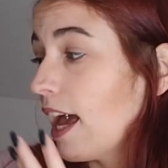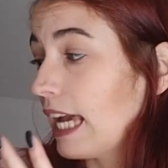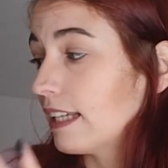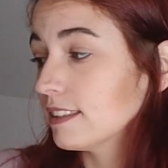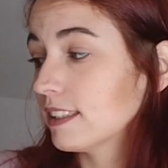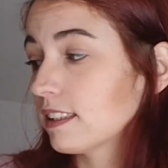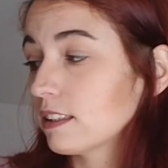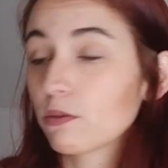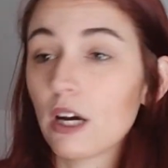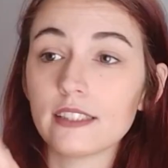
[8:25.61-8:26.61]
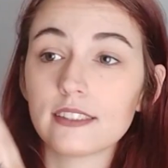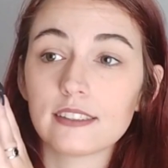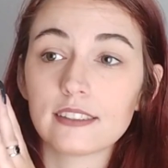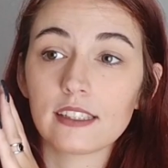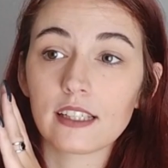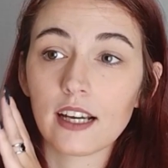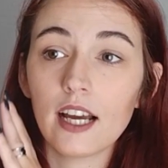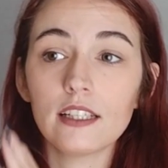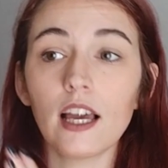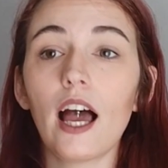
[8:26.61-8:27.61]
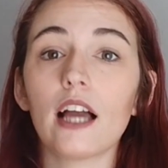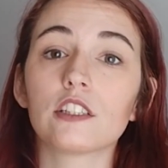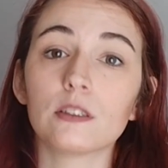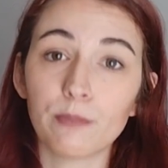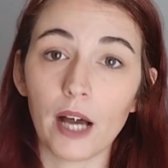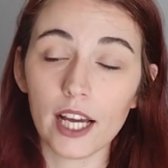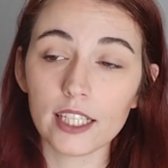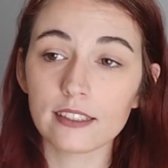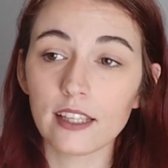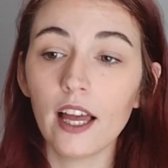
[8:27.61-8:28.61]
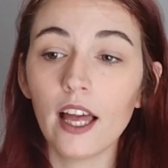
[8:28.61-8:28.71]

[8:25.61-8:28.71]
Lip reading: and was kind of action-packed.